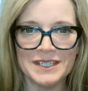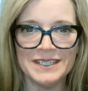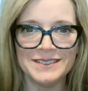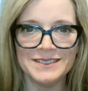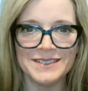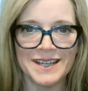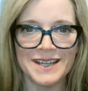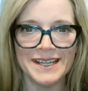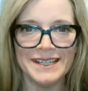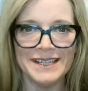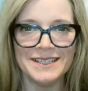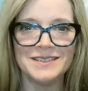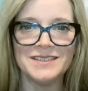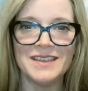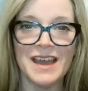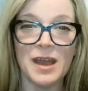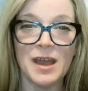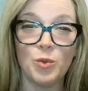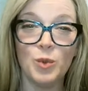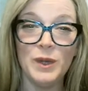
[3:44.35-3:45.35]
building
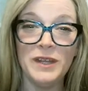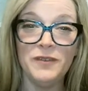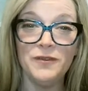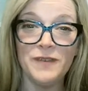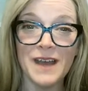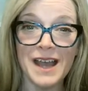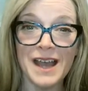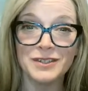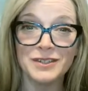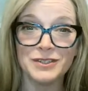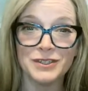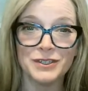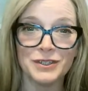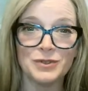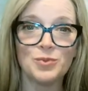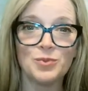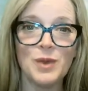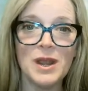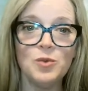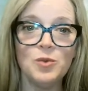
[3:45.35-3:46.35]
science that we
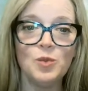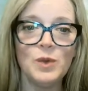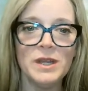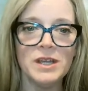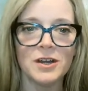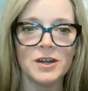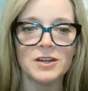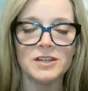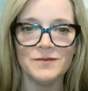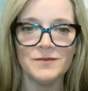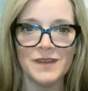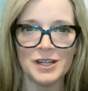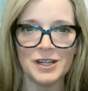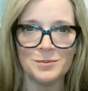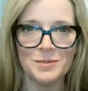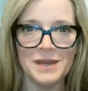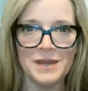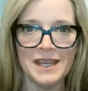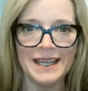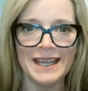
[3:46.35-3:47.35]
factor when we are
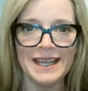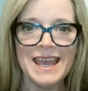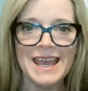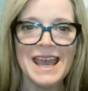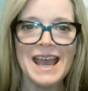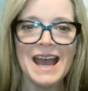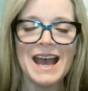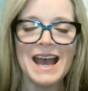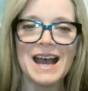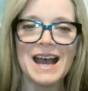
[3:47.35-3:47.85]
developing